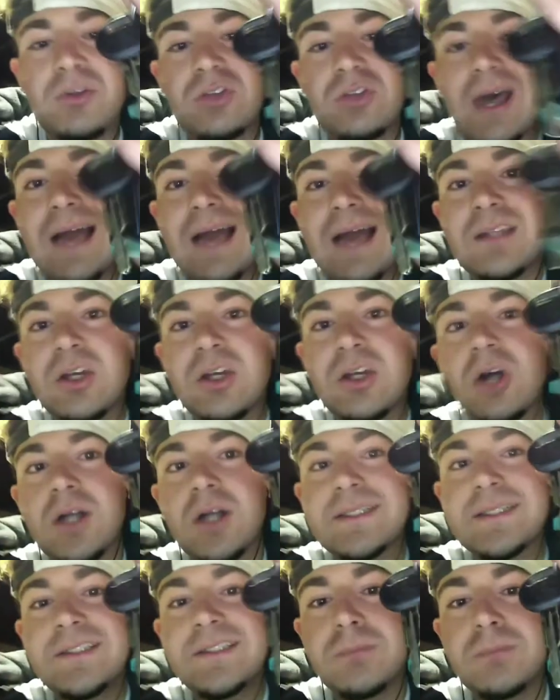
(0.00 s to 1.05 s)
Honda car
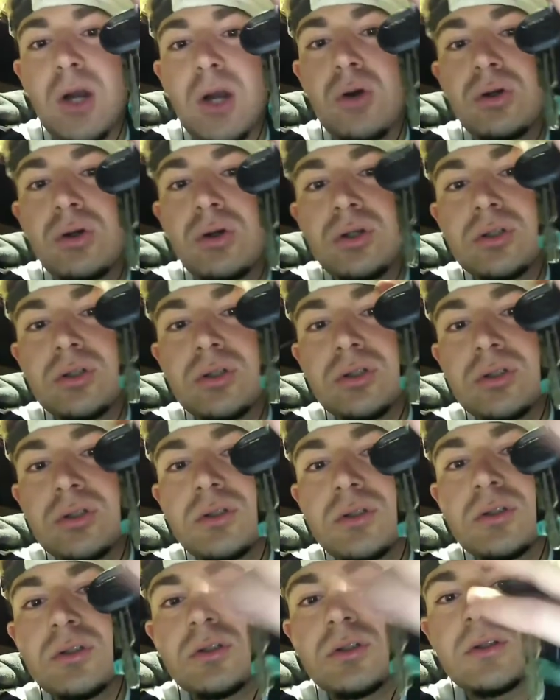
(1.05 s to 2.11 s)
keys, bro.
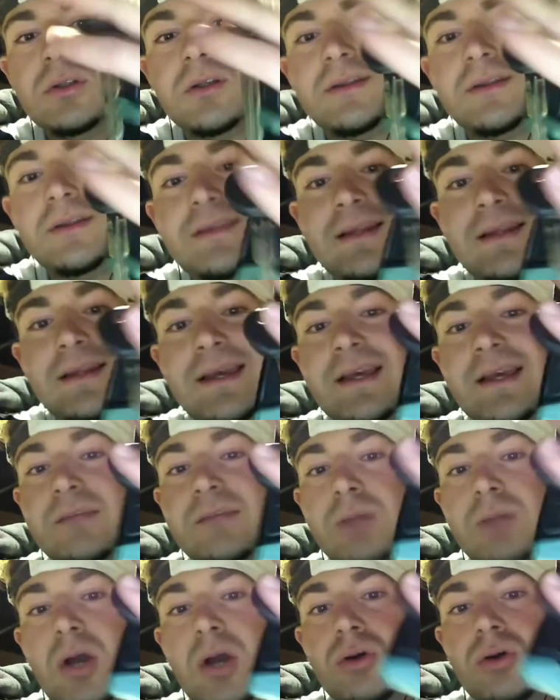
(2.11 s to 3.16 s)
Dad,
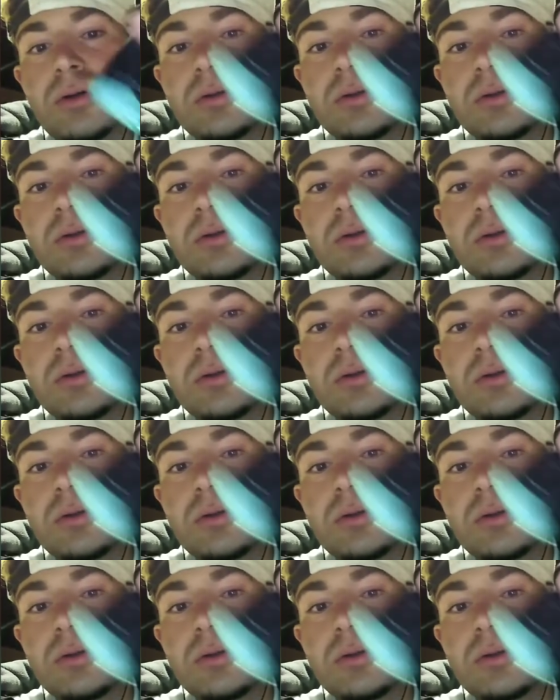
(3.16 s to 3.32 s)
bro.